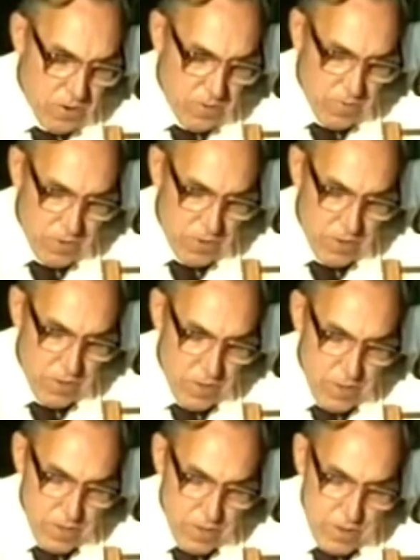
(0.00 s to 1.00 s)
or nutfa
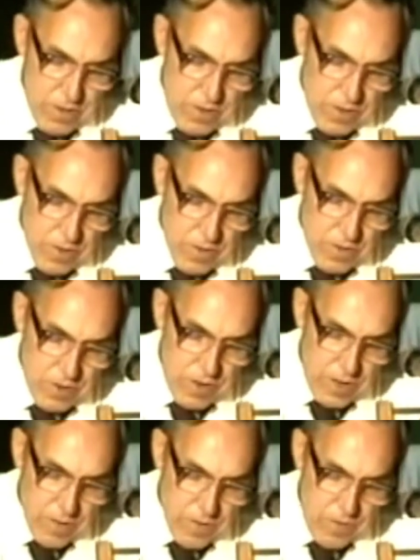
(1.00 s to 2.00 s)
contains
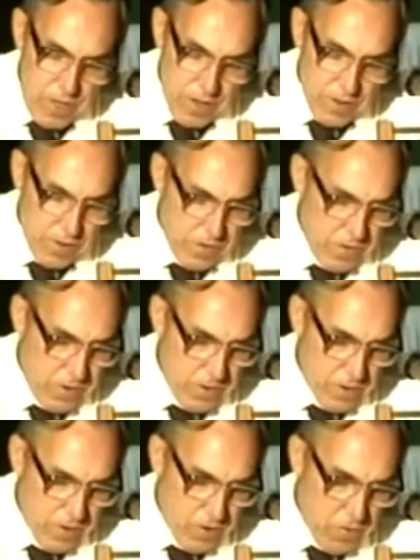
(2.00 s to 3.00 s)
genetic
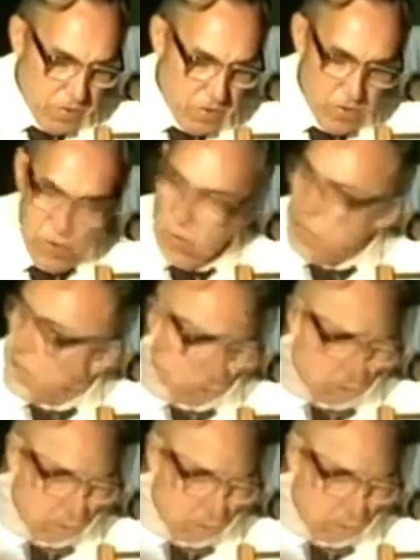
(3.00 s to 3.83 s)
factors in the chromosome,